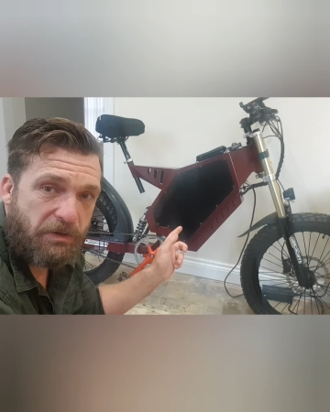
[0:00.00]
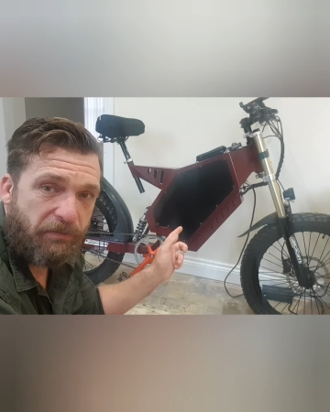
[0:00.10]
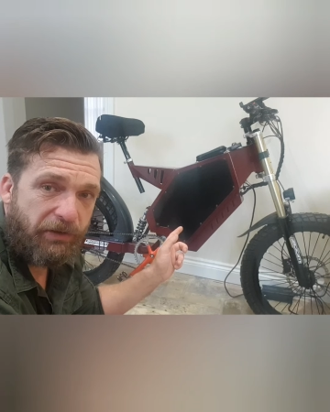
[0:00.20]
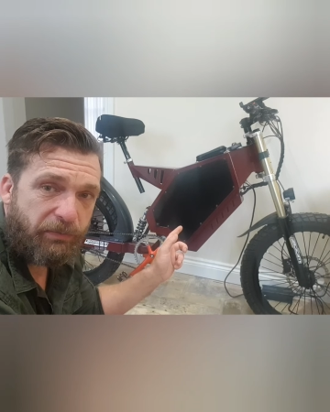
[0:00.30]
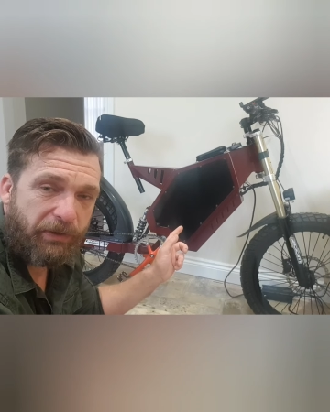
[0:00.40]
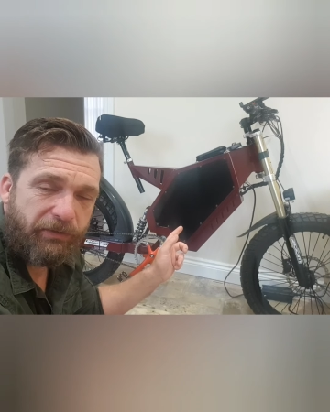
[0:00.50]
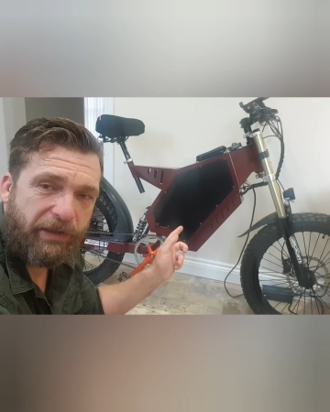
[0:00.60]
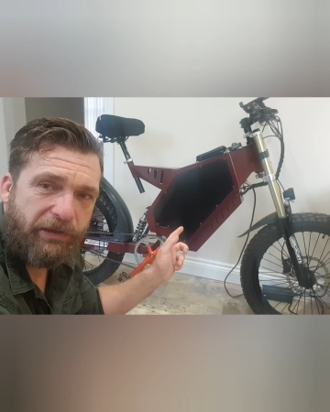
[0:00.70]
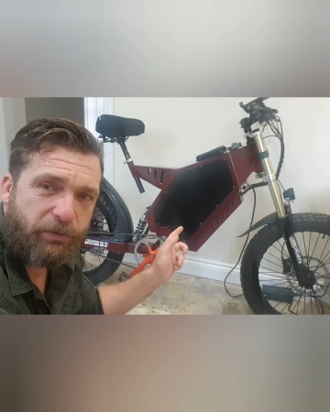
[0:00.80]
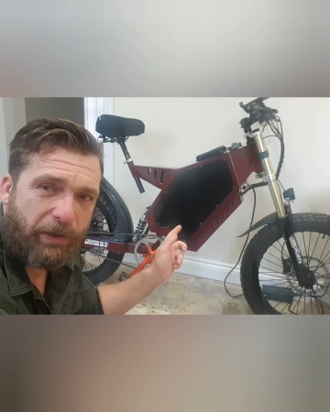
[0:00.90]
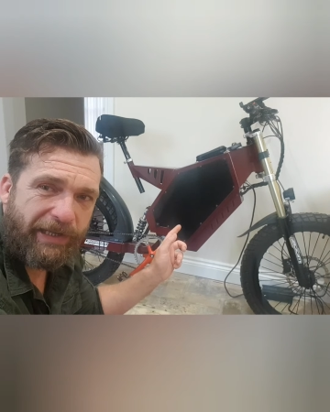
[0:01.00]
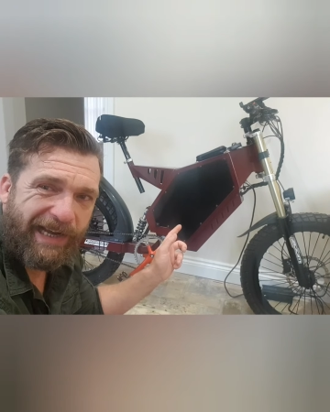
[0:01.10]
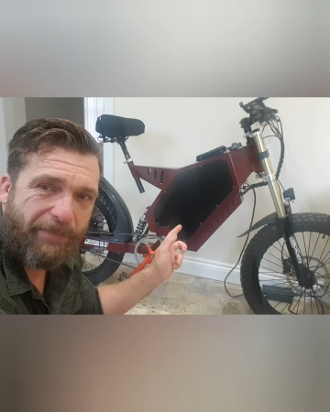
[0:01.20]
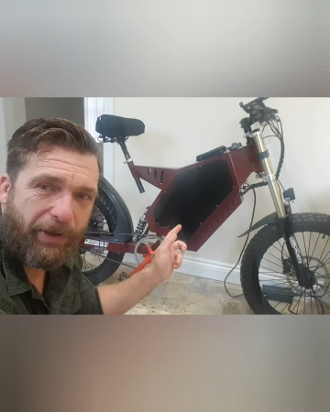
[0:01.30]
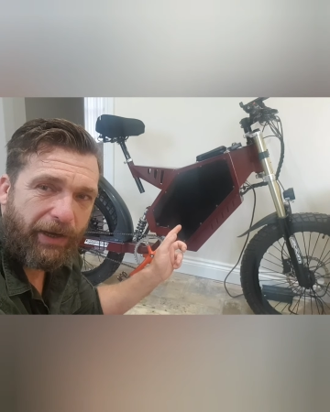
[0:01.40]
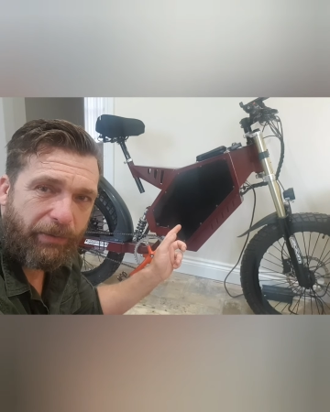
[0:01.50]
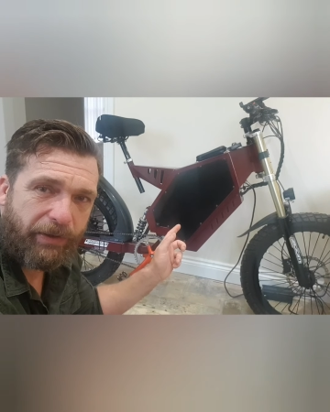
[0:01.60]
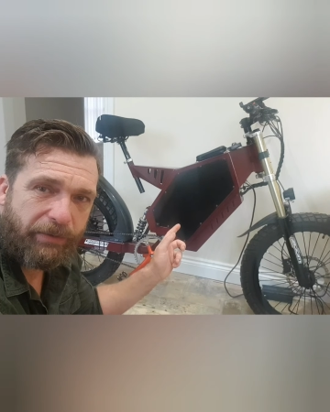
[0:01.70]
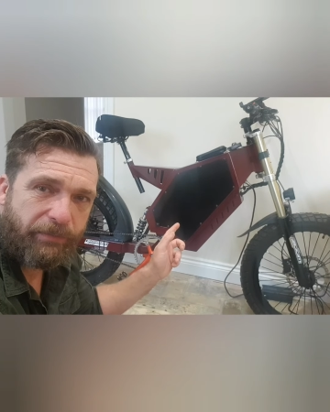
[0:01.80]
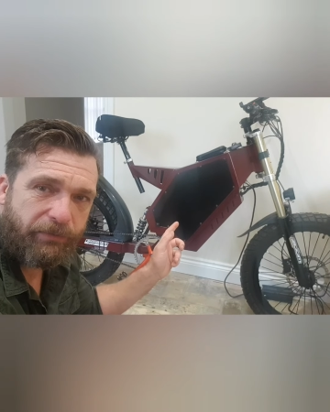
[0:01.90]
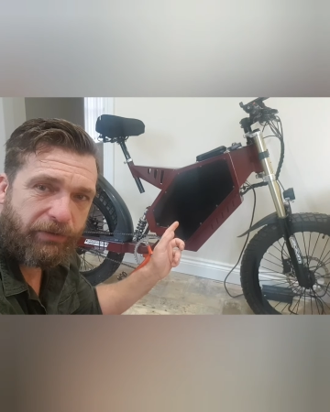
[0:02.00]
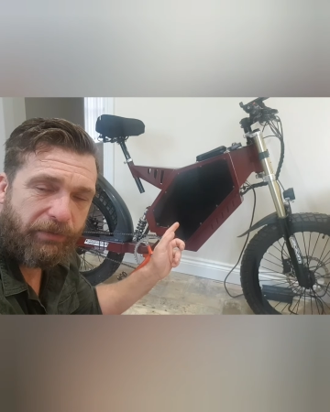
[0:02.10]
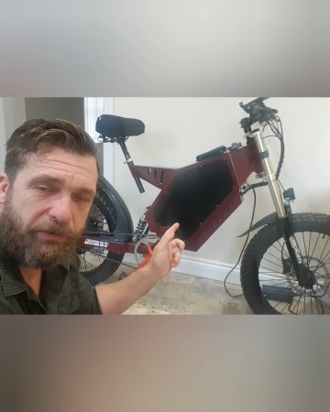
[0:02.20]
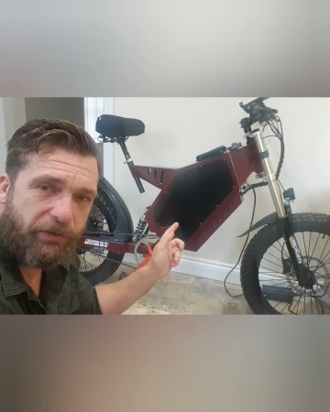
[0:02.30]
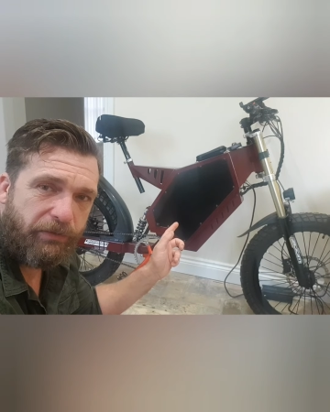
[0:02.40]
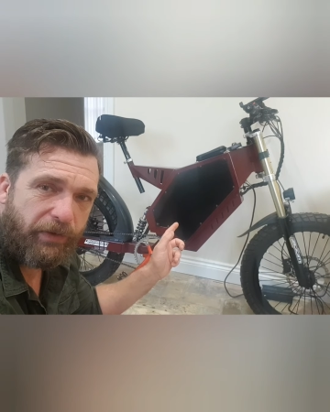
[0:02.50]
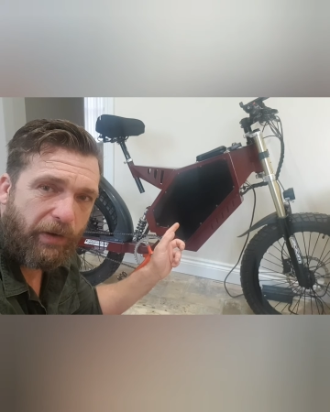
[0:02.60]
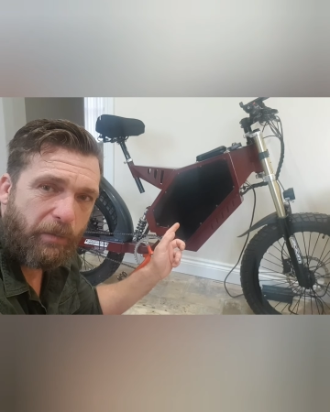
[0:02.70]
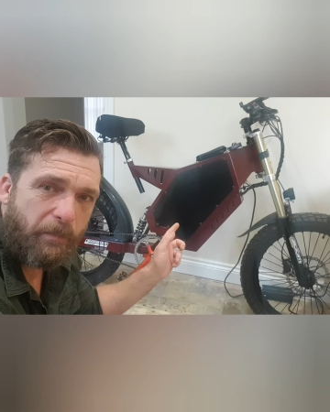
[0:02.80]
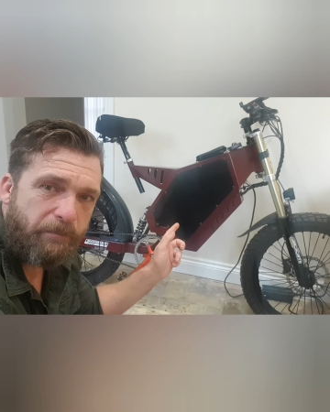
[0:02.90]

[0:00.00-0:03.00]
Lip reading: This one's only 20 amp hour, 72 volt.